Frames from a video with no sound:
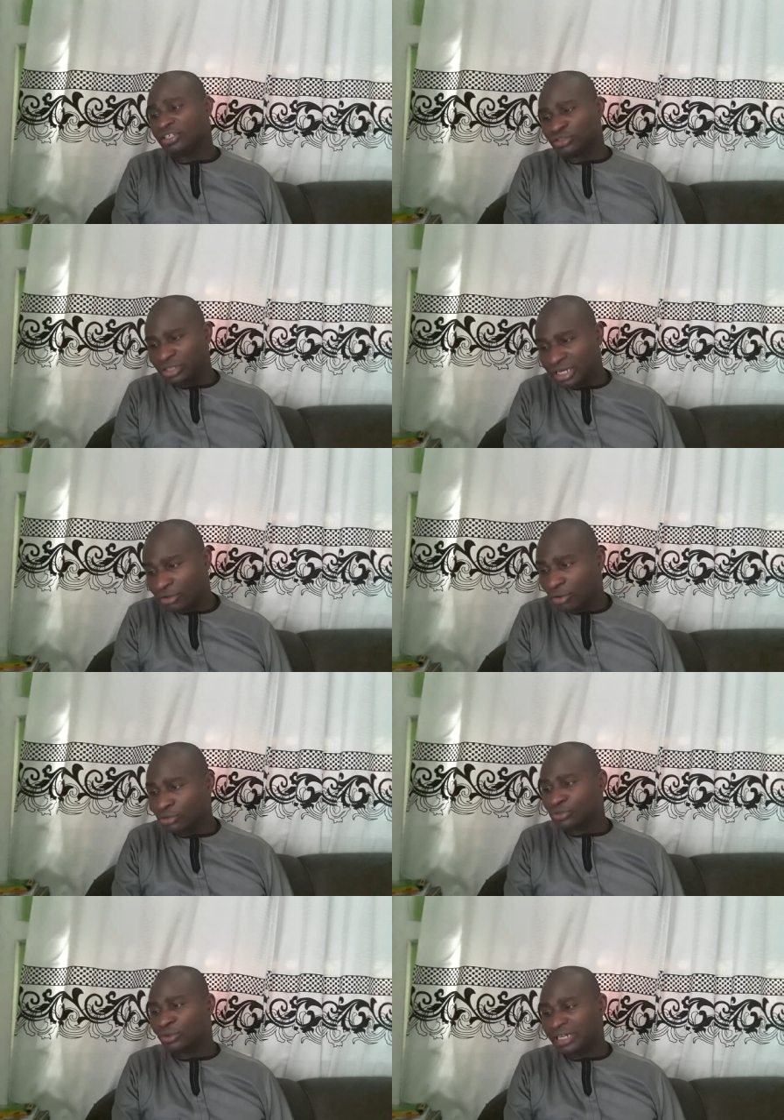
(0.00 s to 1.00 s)
You can
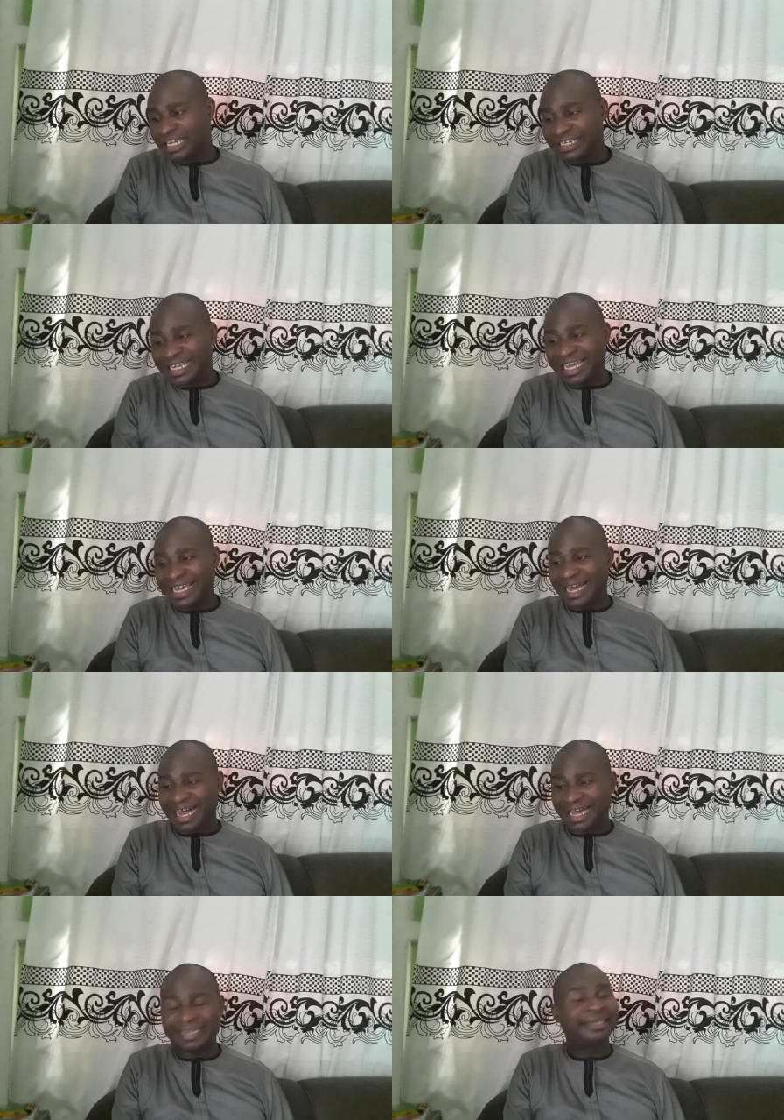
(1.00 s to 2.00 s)
also learn
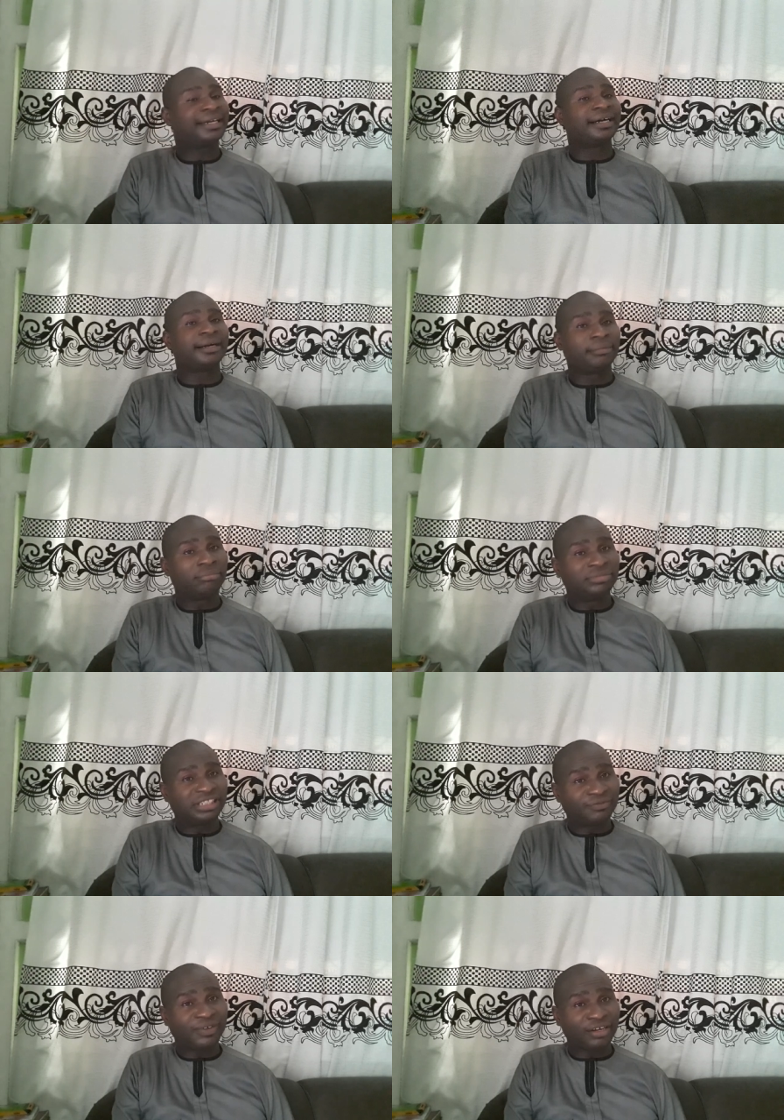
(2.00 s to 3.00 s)
AI um,
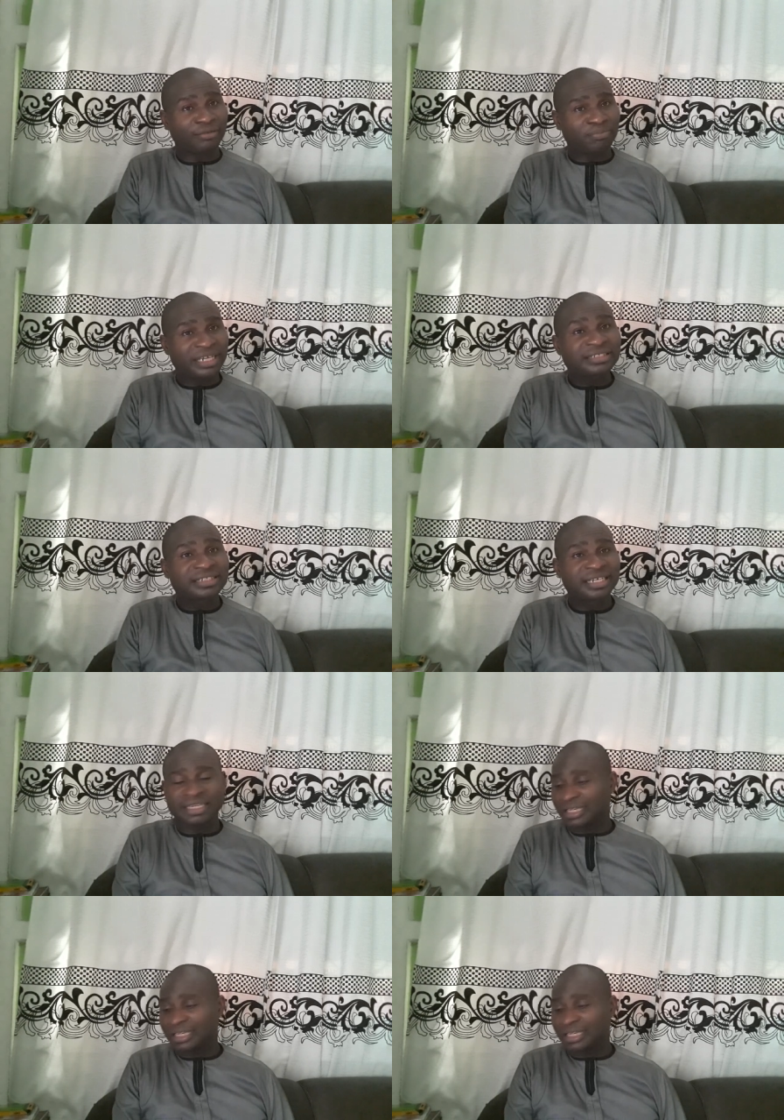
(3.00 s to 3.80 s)
development.